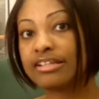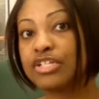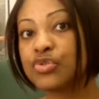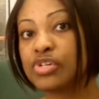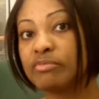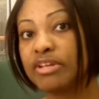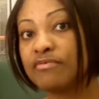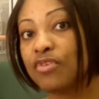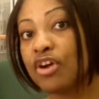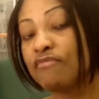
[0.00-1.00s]
and the
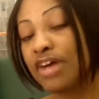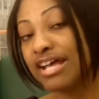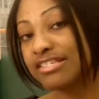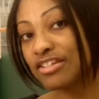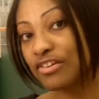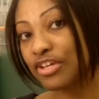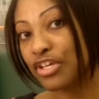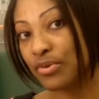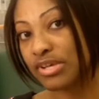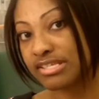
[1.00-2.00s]
treatment for vascular
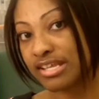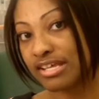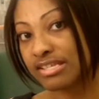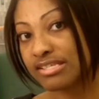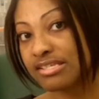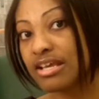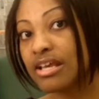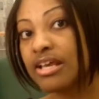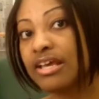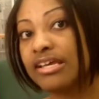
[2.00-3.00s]
Q S S
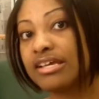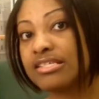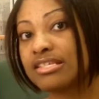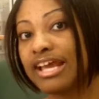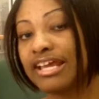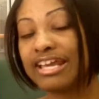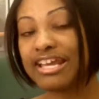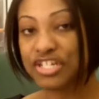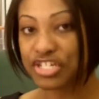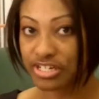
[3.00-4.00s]
is
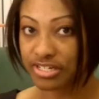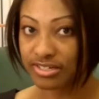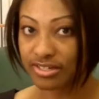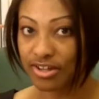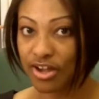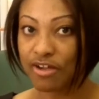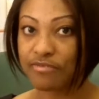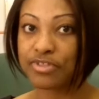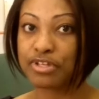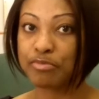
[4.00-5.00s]
ligation
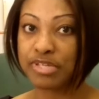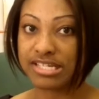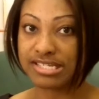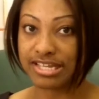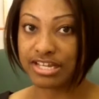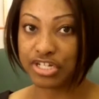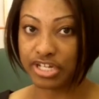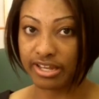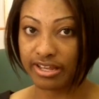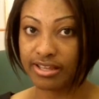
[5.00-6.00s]
of the P C
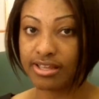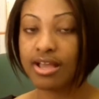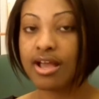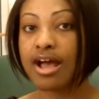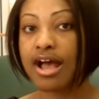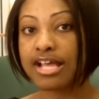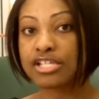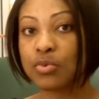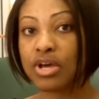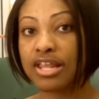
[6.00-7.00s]
H A
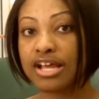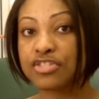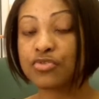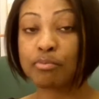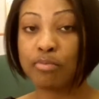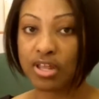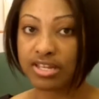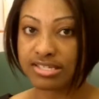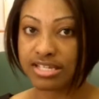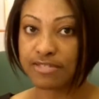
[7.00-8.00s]
as well as
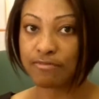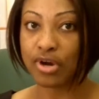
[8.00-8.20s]
thrombolysis